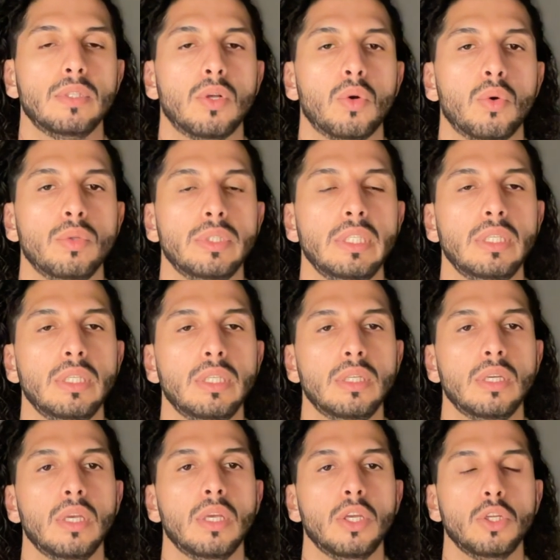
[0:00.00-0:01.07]
only
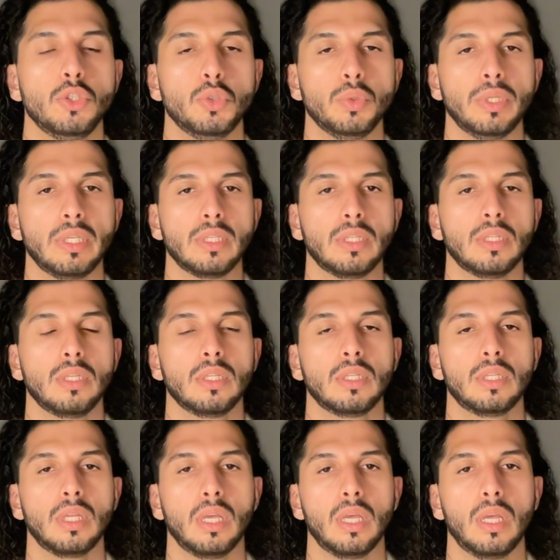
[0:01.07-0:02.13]
doing
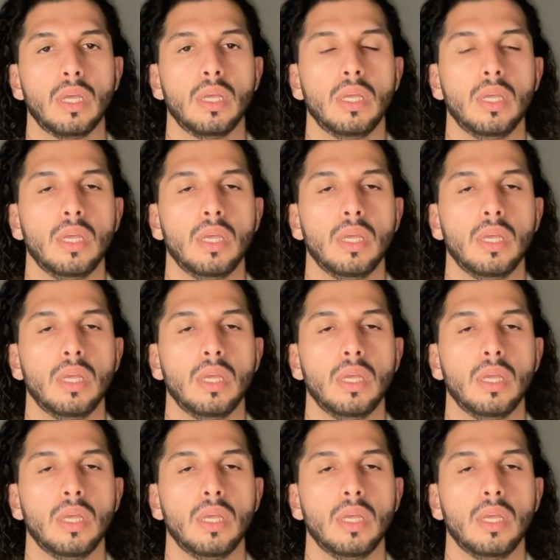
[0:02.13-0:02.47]
the